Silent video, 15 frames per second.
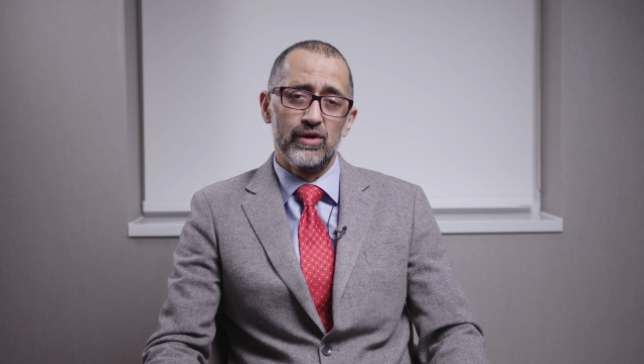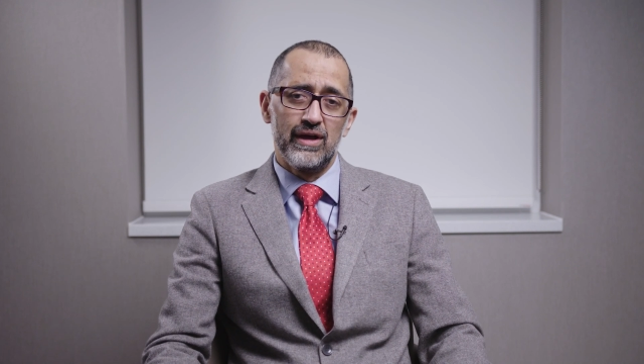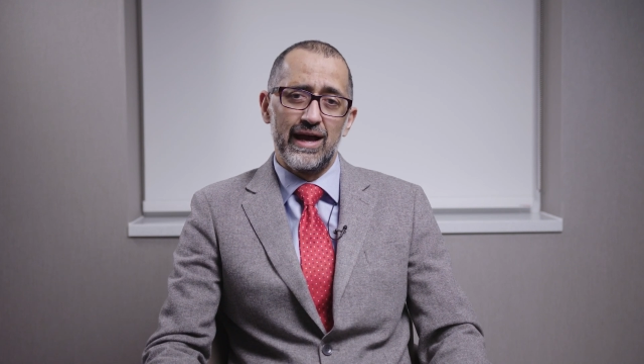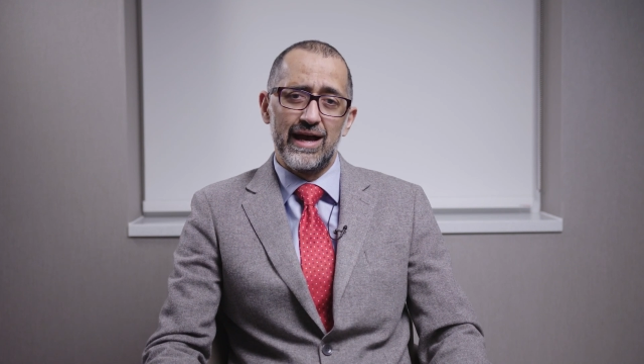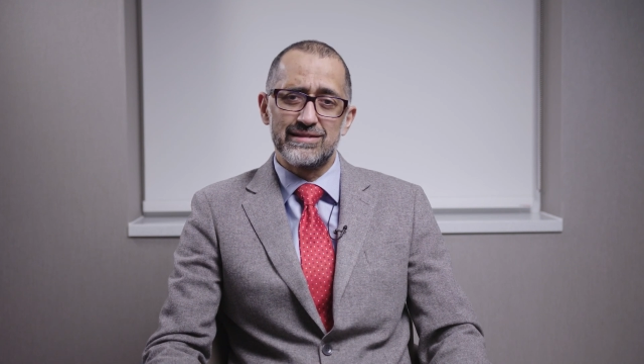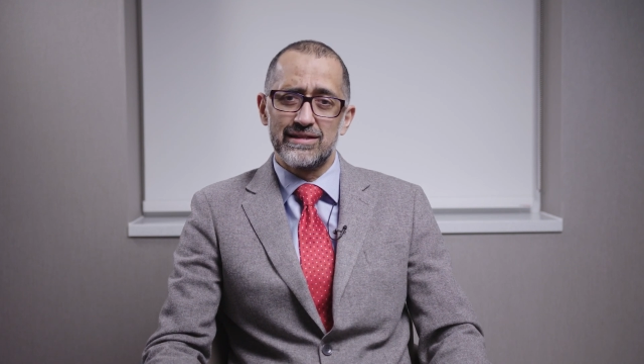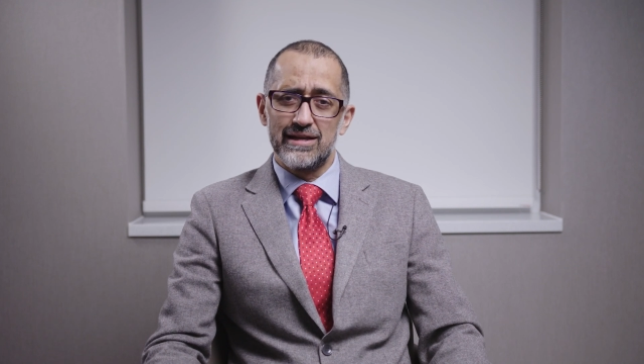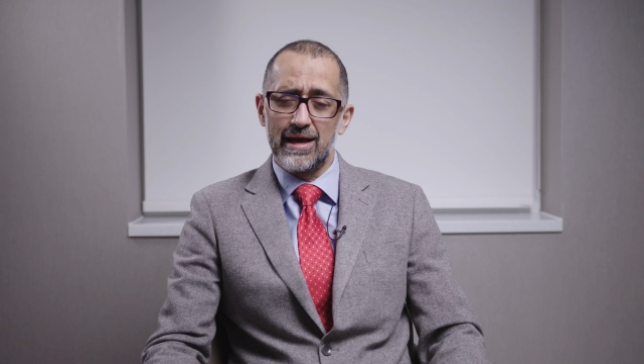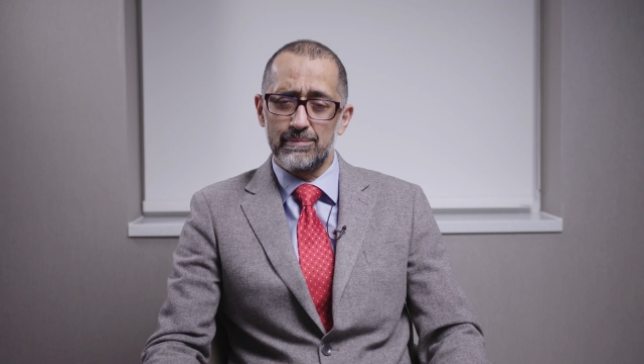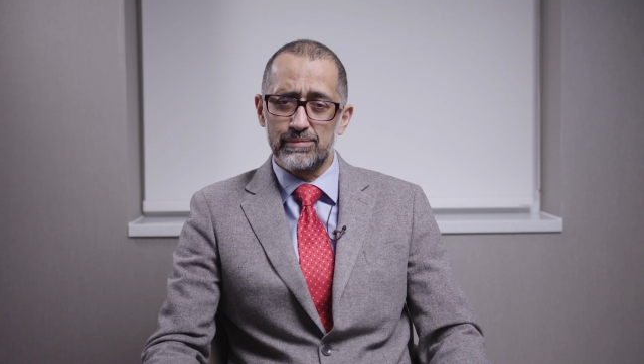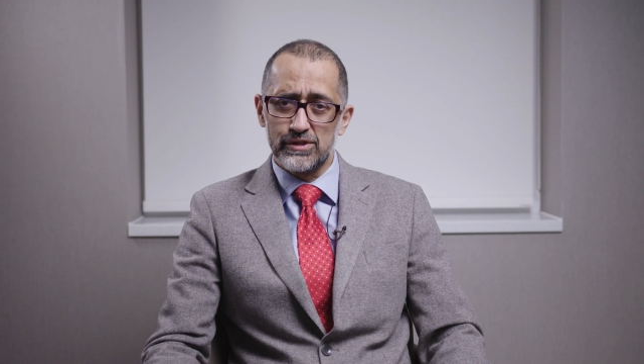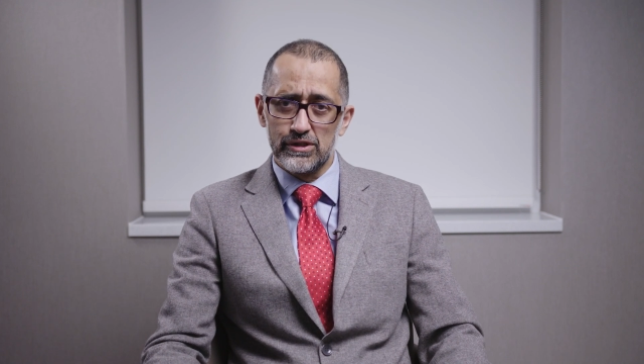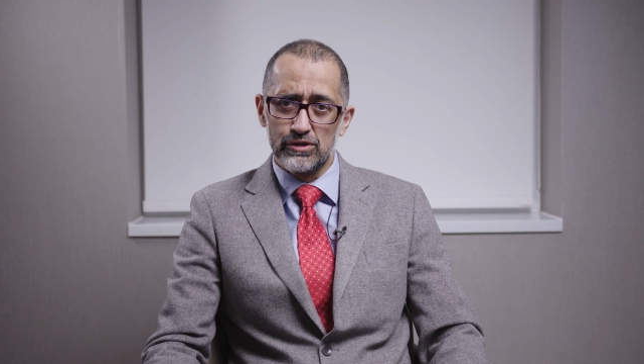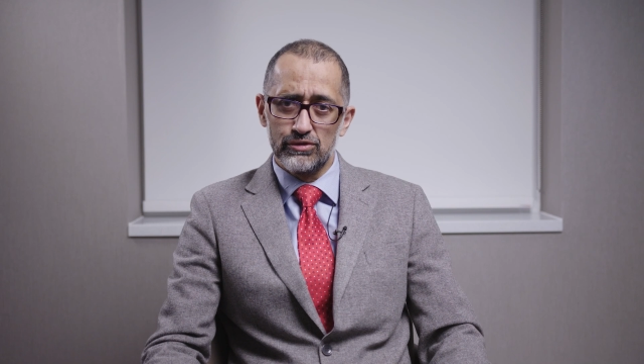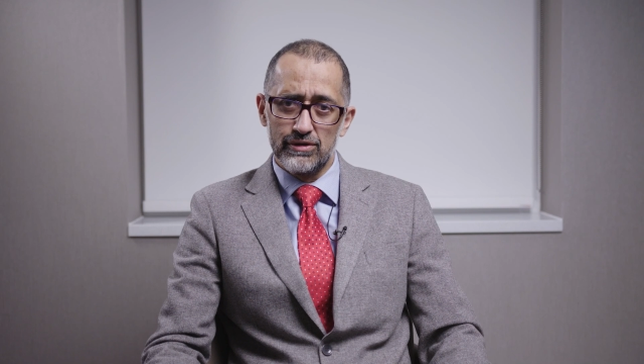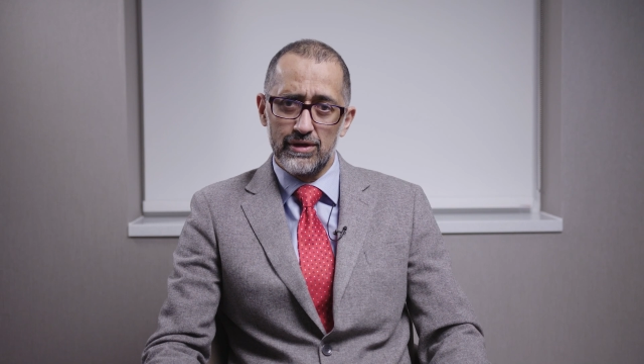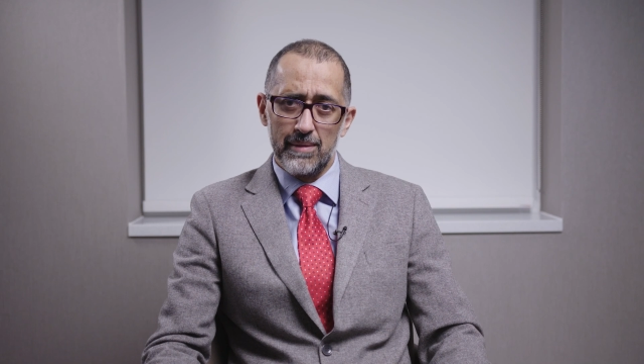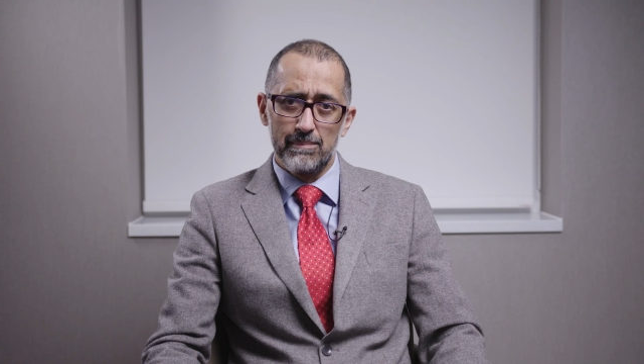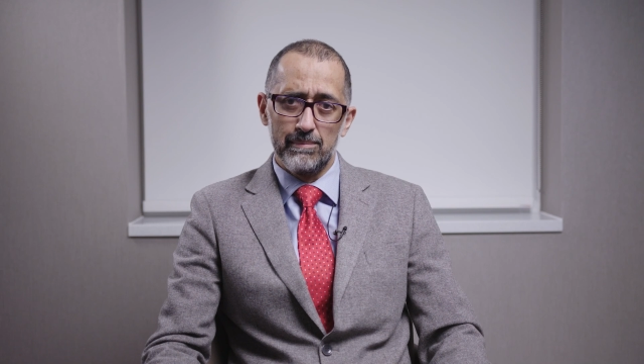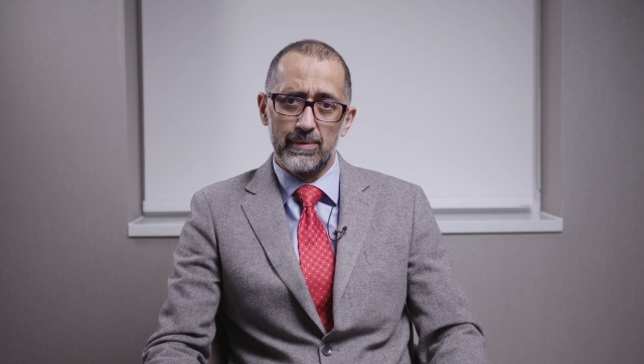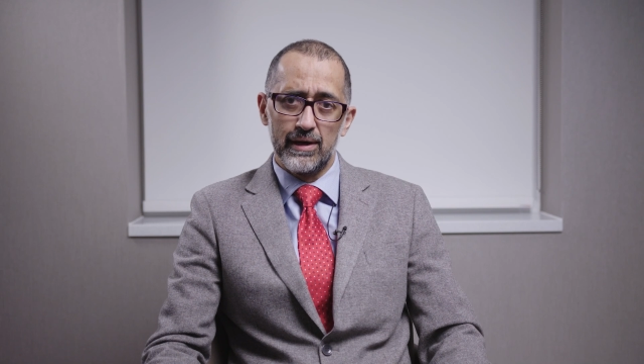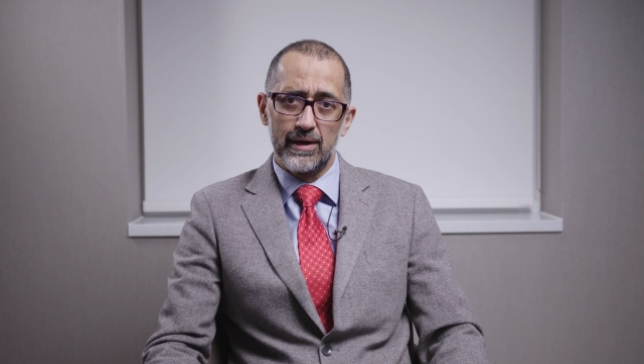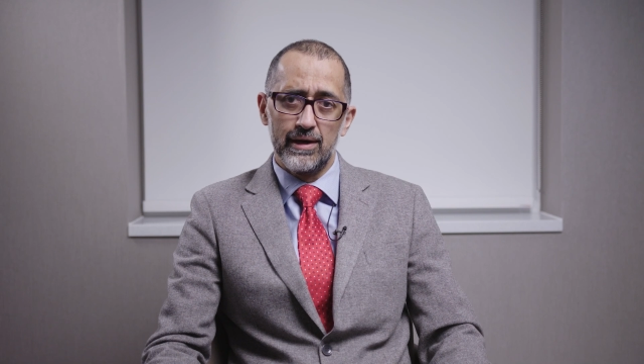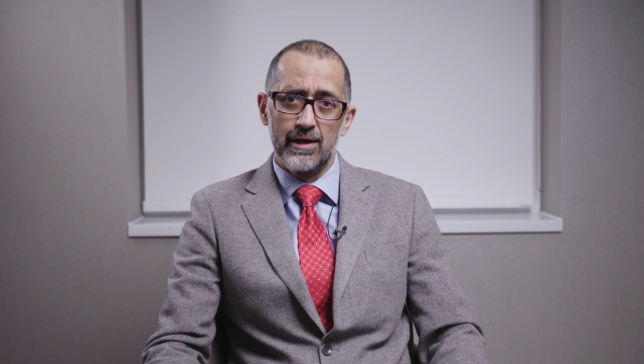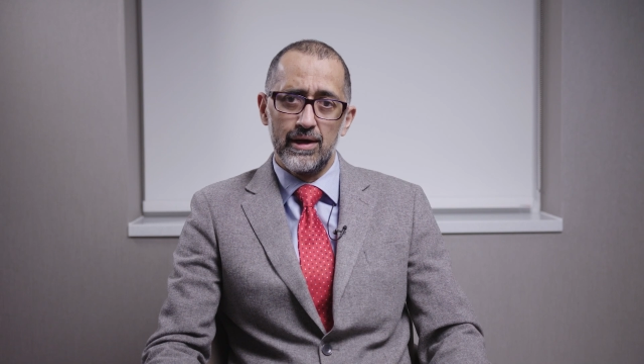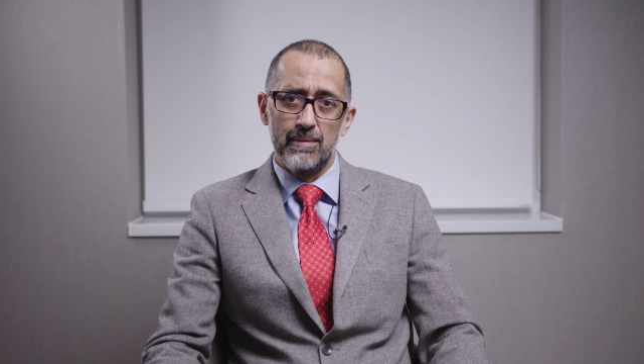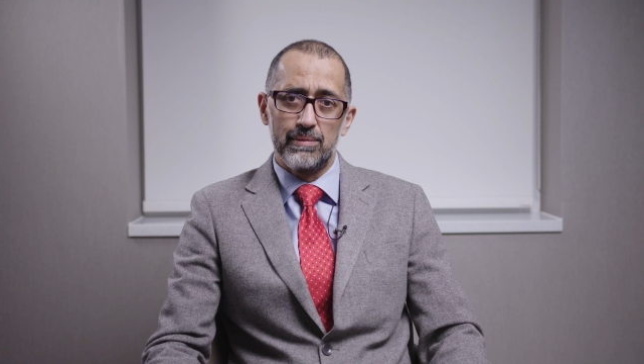has an absolute number,